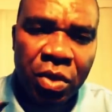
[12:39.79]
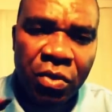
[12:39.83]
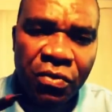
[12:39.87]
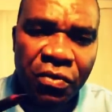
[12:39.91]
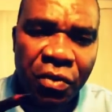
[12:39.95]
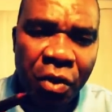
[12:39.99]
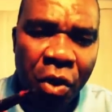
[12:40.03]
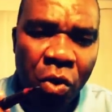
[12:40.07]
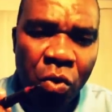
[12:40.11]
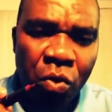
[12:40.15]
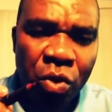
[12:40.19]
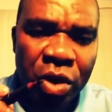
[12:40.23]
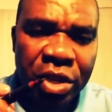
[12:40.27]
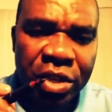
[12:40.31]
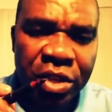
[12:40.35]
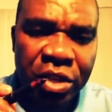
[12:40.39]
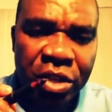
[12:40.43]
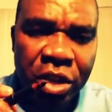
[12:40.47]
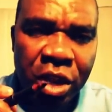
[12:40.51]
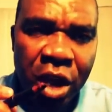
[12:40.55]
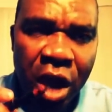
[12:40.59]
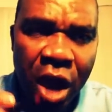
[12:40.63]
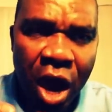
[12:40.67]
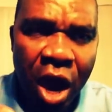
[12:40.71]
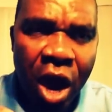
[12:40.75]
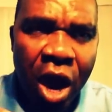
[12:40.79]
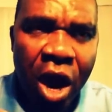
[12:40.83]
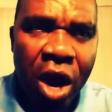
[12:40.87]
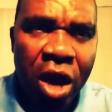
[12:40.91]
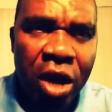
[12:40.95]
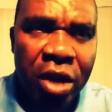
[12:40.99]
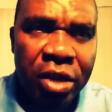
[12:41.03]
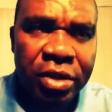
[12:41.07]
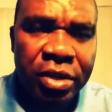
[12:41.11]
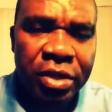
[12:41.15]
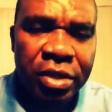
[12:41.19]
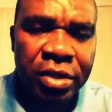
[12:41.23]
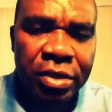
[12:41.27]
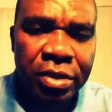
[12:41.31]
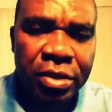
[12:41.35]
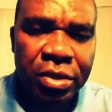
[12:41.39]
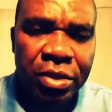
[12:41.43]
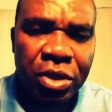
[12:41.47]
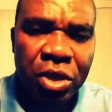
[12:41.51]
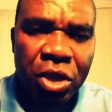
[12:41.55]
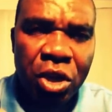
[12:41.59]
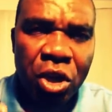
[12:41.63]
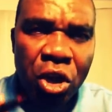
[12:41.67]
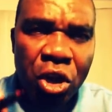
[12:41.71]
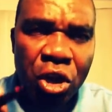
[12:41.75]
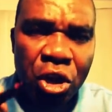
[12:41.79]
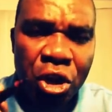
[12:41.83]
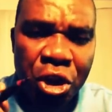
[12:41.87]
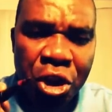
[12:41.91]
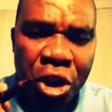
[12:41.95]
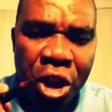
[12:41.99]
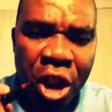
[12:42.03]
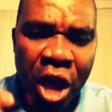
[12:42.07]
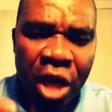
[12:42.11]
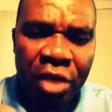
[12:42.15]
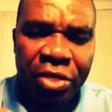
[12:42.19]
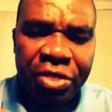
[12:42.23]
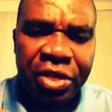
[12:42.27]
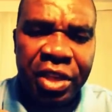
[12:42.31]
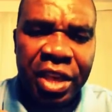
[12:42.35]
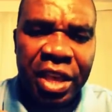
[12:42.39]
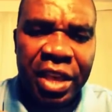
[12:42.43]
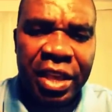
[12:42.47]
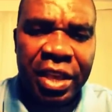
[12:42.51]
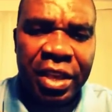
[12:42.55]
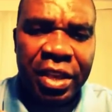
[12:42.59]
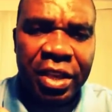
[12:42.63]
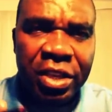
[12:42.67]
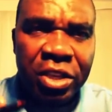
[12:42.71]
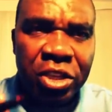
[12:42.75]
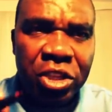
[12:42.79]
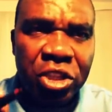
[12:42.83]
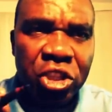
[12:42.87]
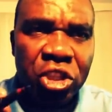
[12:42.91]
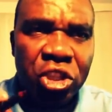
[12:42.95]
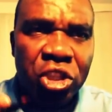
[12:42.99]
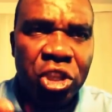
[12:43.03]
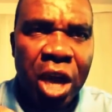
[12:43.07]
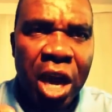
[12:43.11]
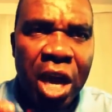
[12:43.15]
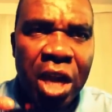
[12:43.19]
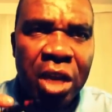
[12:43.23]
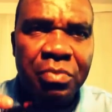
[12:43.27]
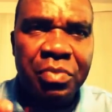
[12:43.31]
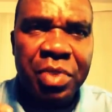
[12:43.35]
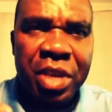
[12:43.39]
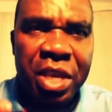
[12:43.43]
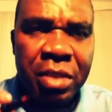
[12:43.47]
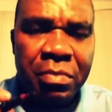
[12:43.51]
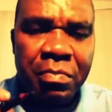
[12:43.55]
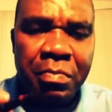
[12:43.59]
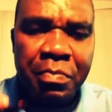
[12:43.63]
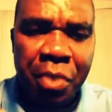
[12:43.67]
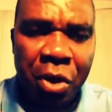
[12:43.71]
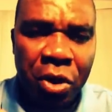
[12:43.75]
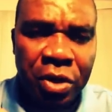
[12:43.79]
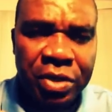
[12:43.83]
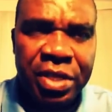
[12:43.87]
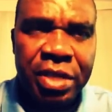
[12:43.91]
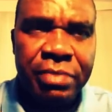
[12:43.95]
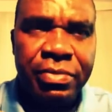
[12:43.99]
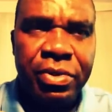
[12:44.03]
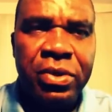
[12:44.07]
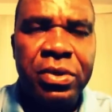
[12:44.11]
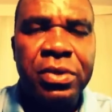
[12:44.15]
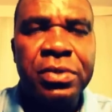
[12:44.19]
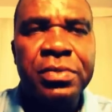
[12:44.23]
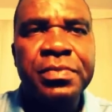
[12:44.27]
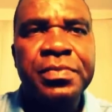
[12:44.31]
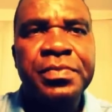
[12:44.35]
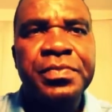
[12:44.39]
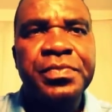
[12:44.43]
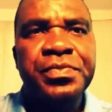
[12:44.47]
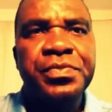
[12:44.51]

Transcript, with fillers: For with God nothing shall be impossible.